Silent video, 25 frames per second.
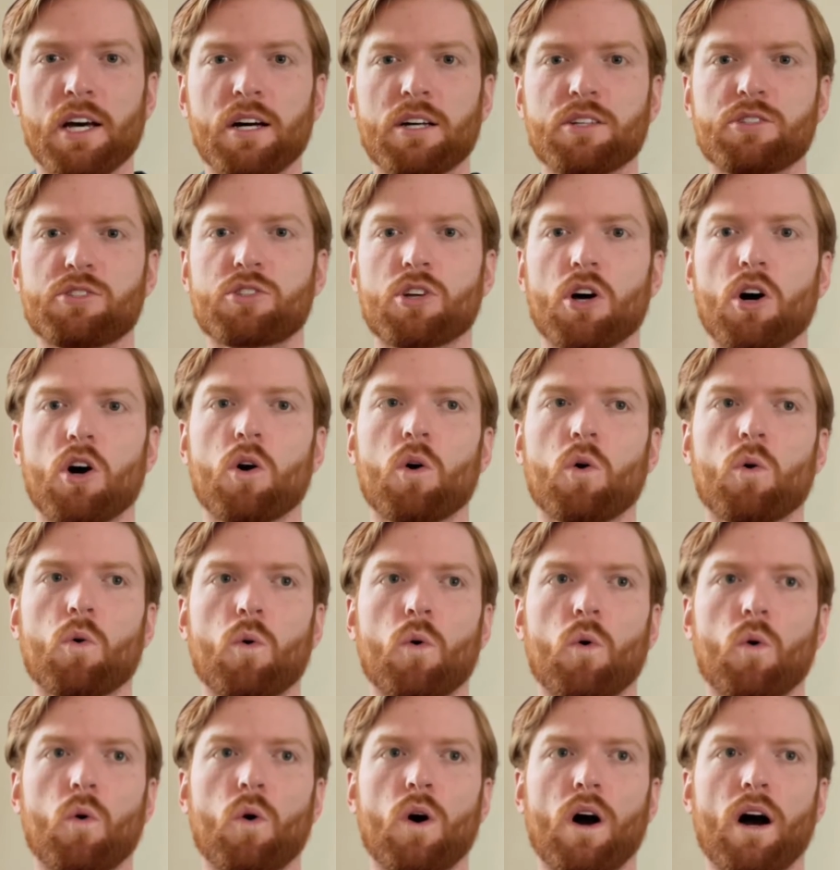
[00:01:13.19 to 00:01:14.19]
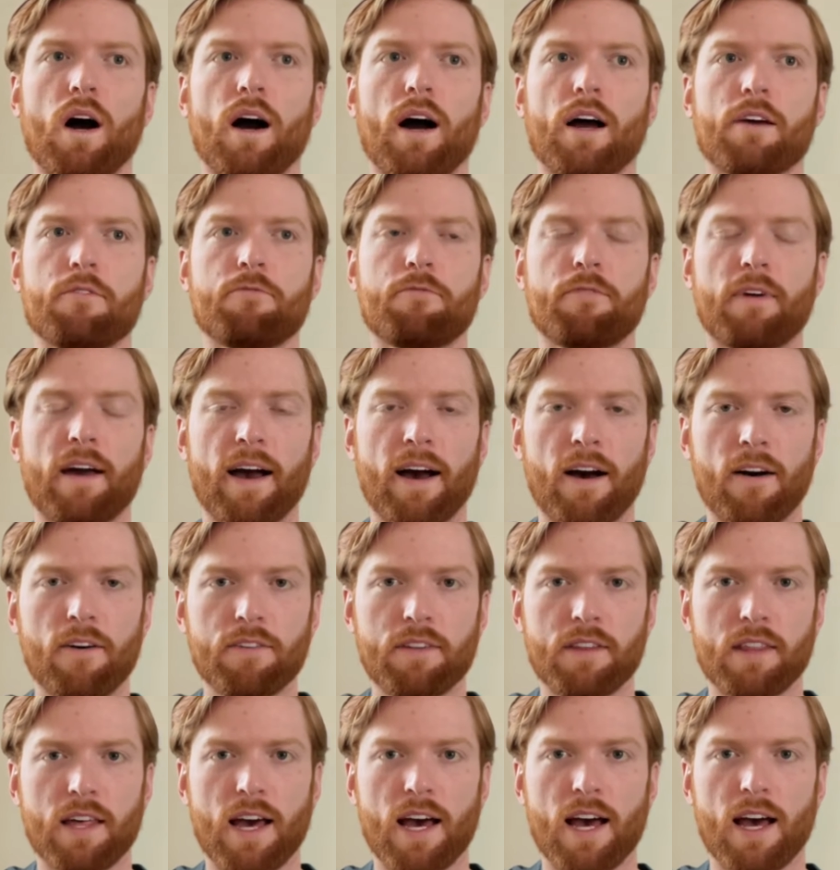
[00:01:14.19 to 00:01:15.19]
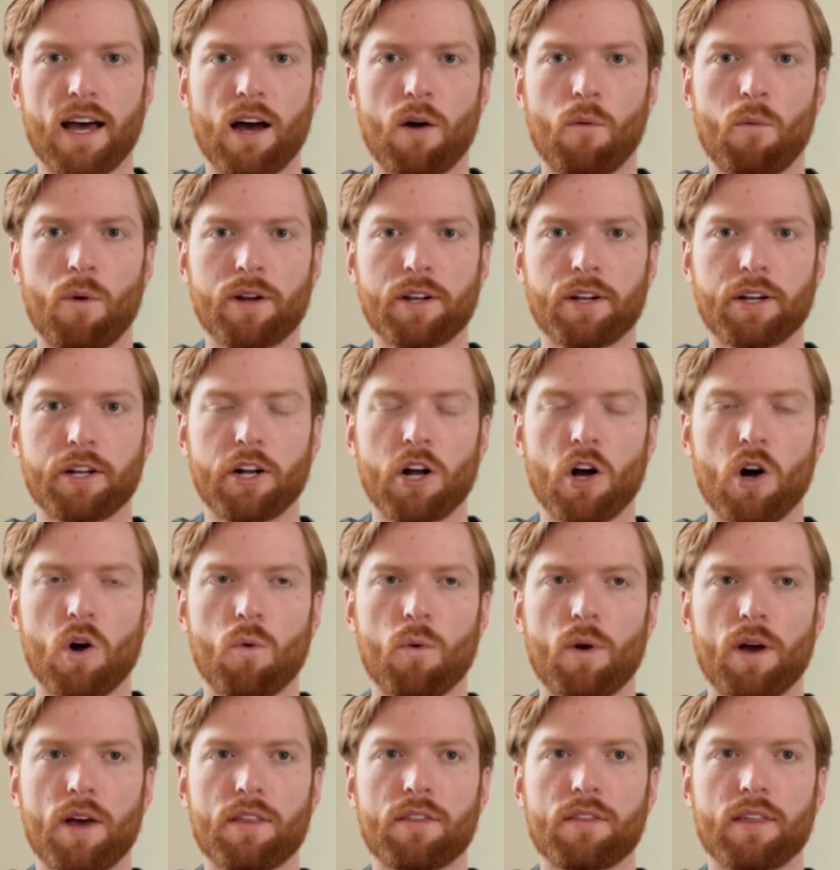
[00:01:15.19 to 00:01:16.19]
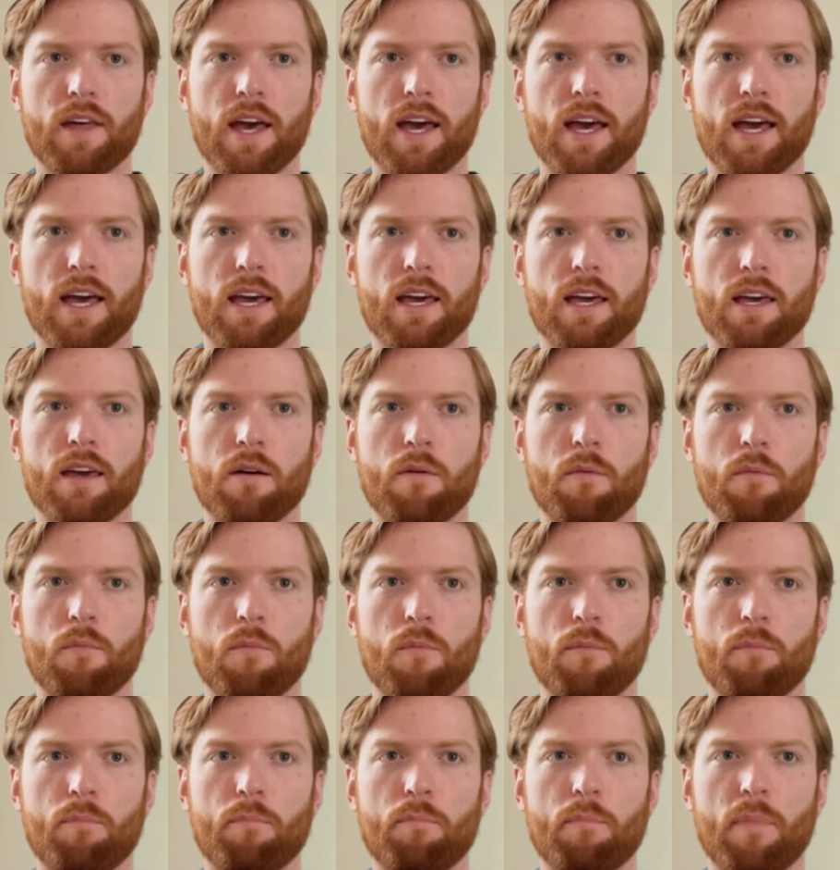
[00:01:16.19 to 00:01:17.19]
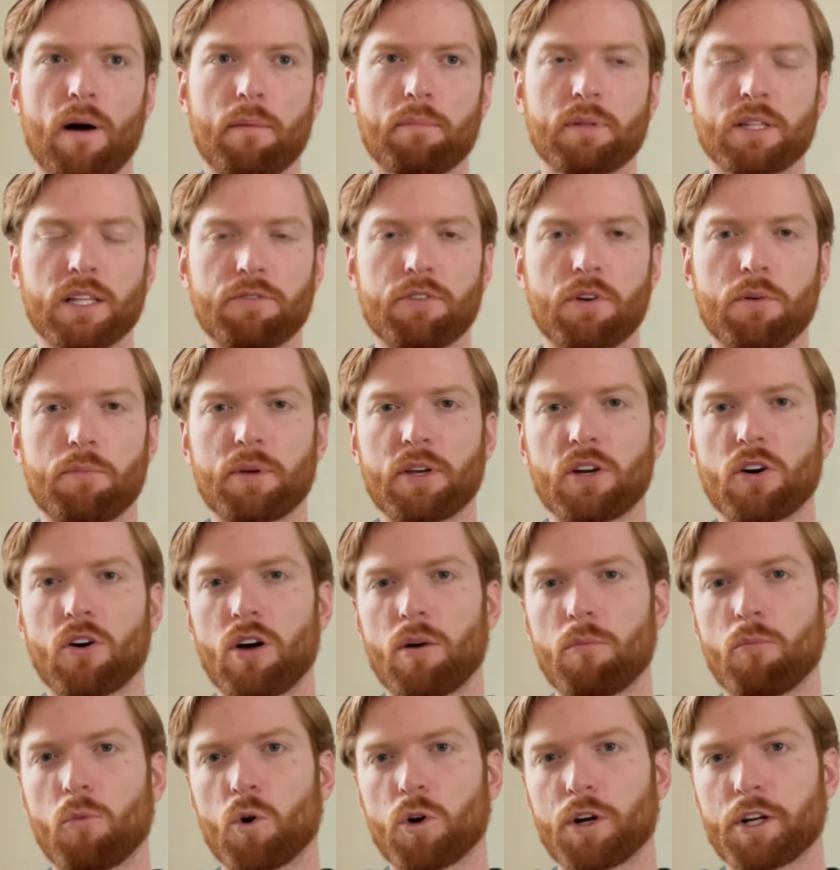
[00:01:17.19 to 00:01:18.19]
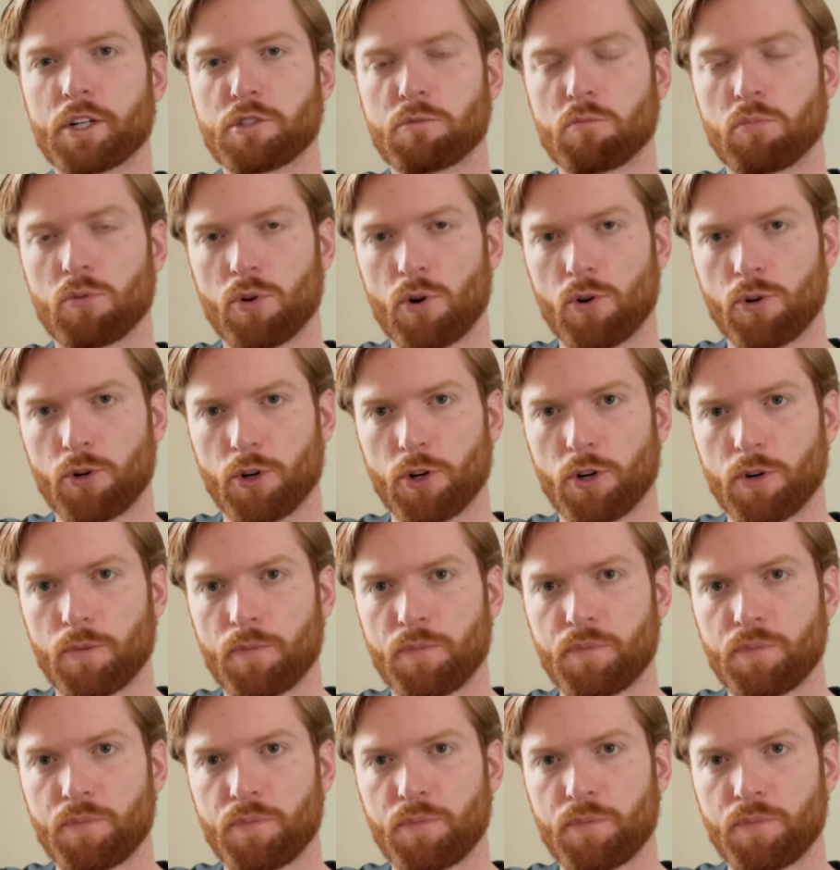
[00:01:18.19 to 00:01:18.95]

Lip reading: So I found that I wanted to go with I believe it would be called a mortgage broker.